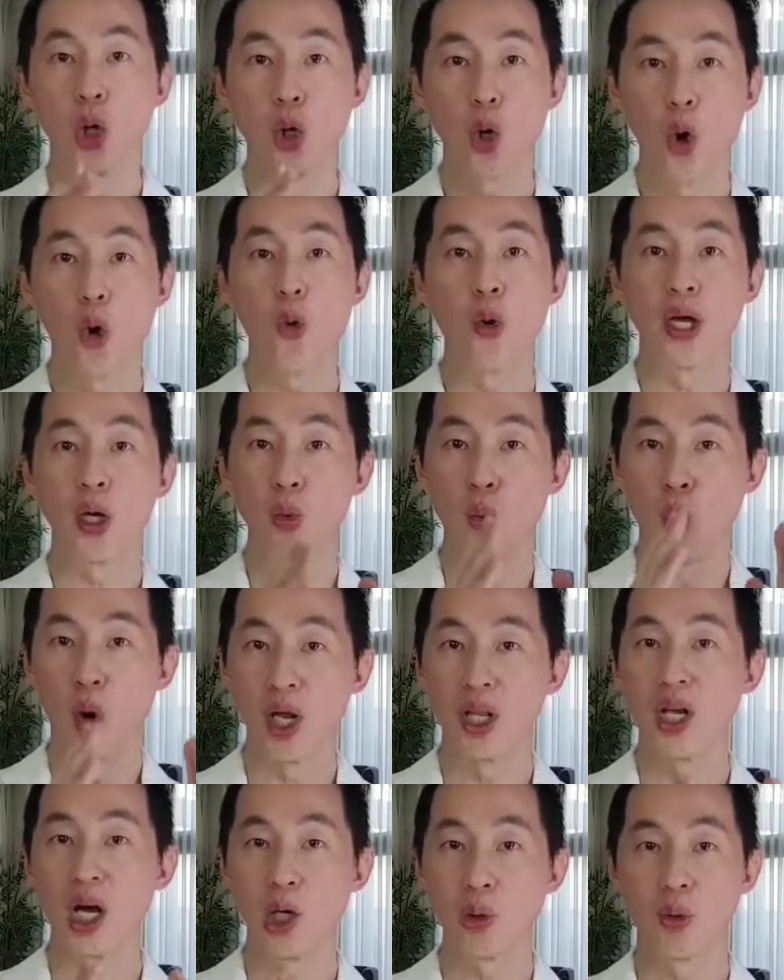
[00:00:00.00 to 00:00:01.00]
going
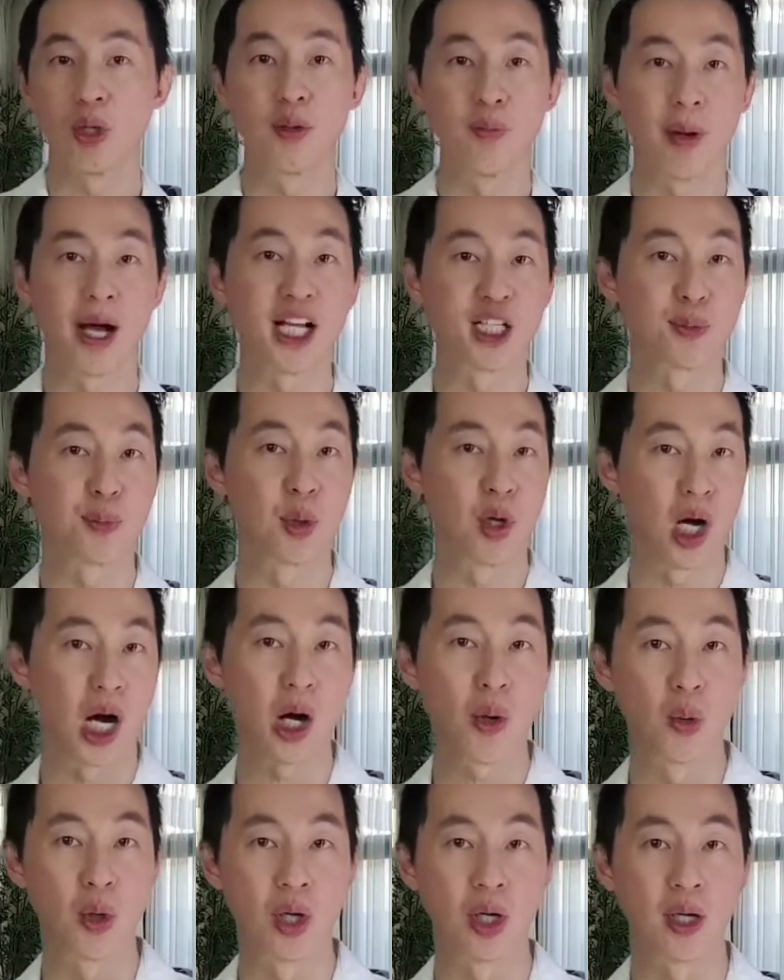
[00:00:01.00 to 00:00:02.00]
100 miles per
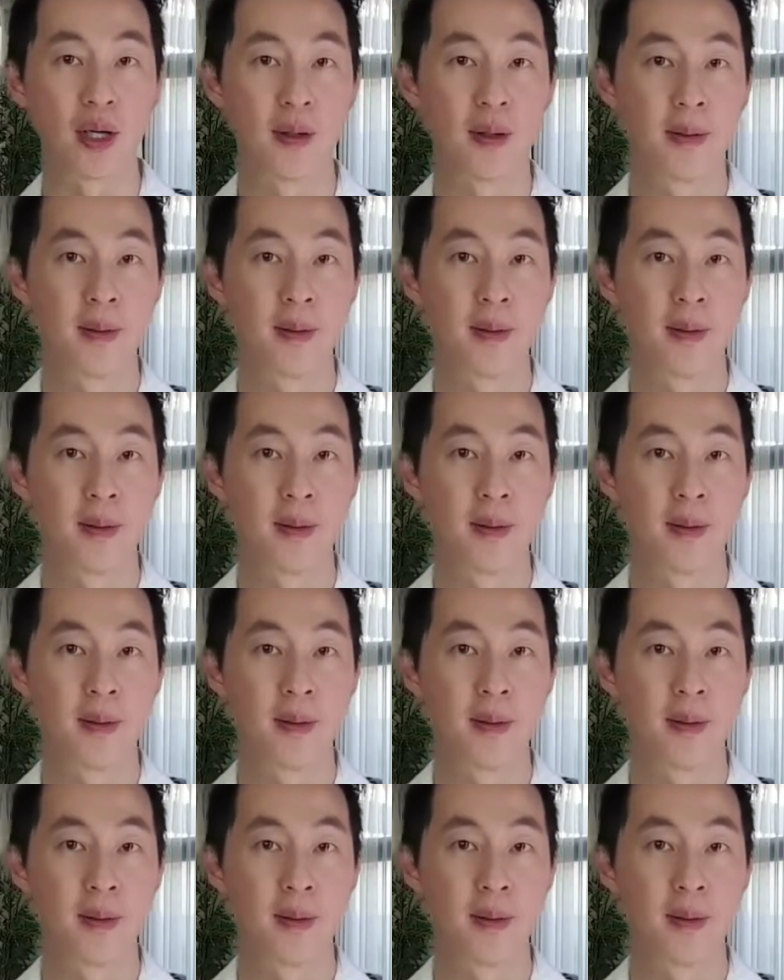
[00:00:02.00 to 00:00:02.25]
hour,